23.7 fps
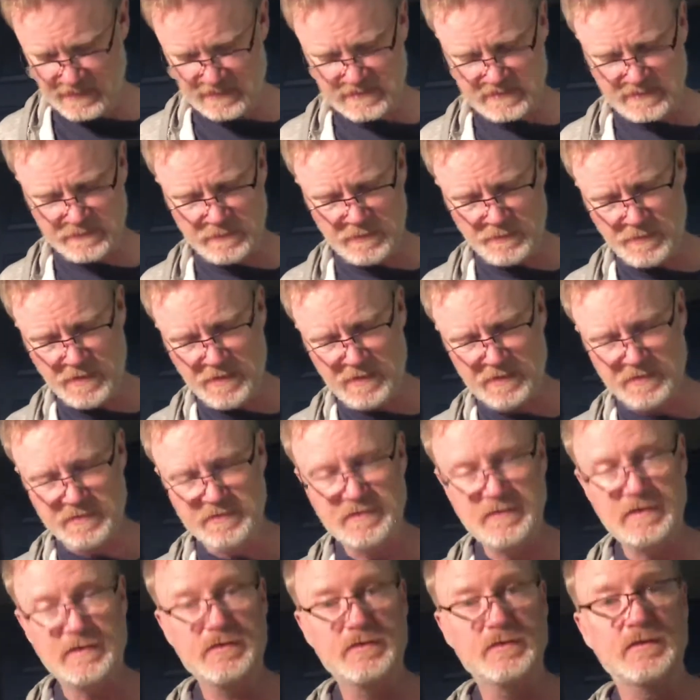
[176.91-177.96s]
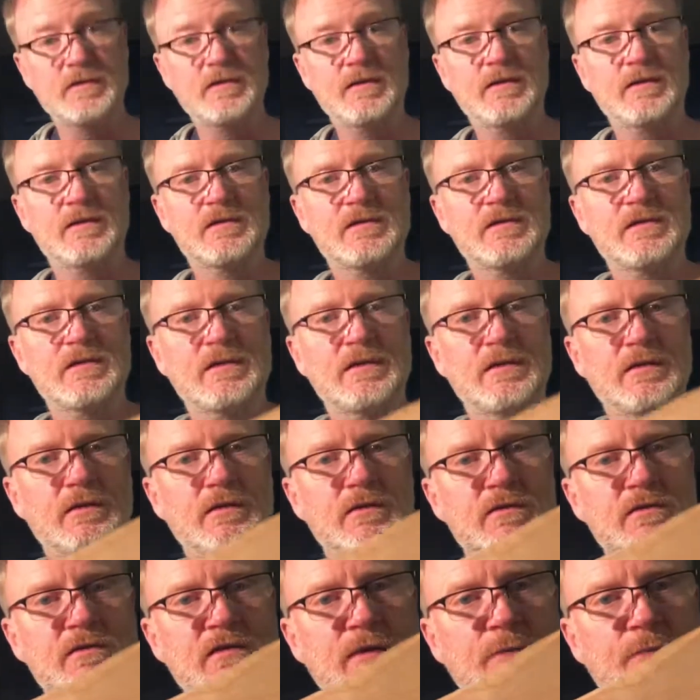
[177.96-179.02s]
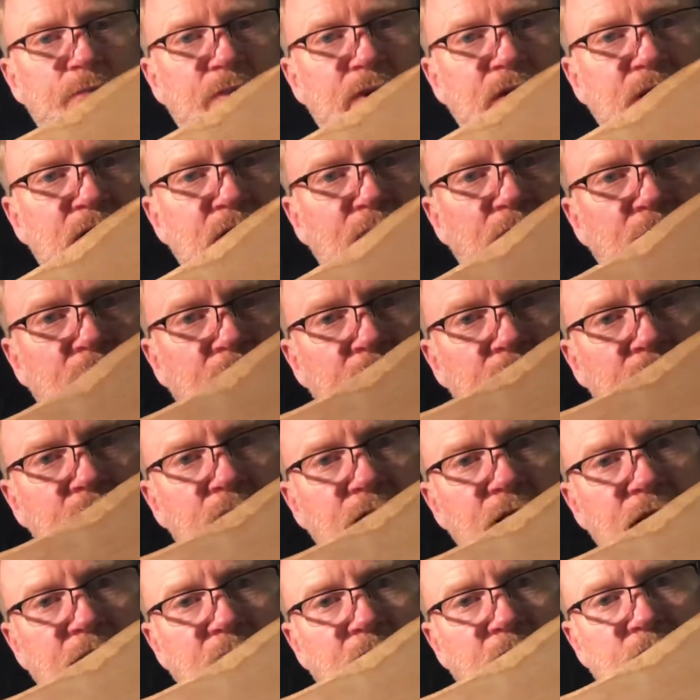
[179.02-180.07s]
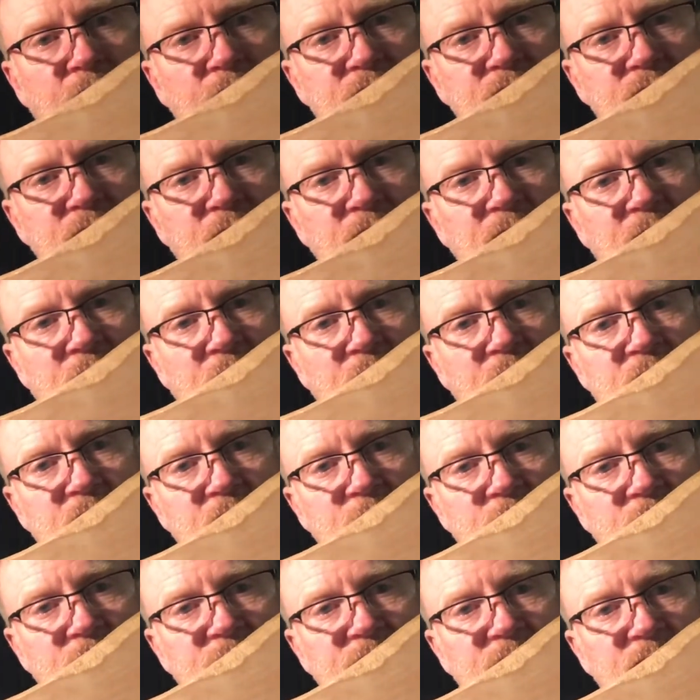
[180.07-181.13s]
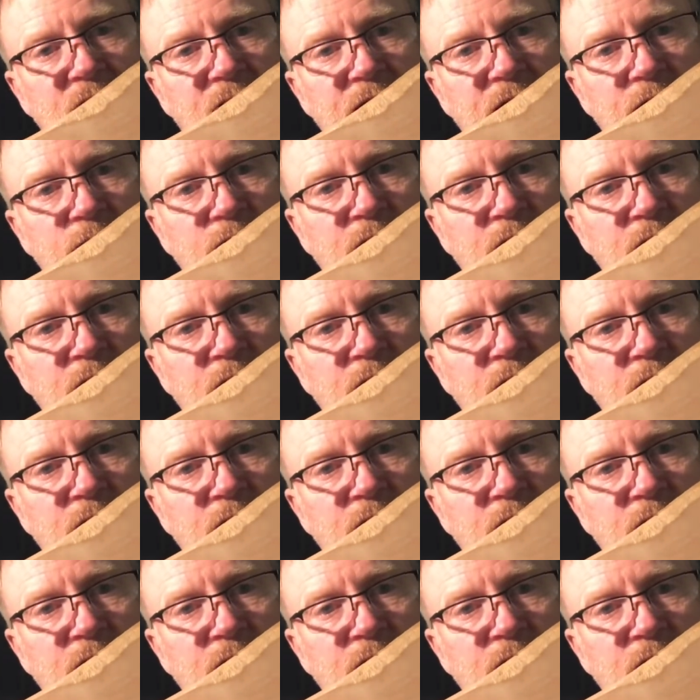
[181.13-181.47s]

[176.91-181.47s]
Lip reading: some epoxy, so you can see that there's some little areas in there that have been filled in with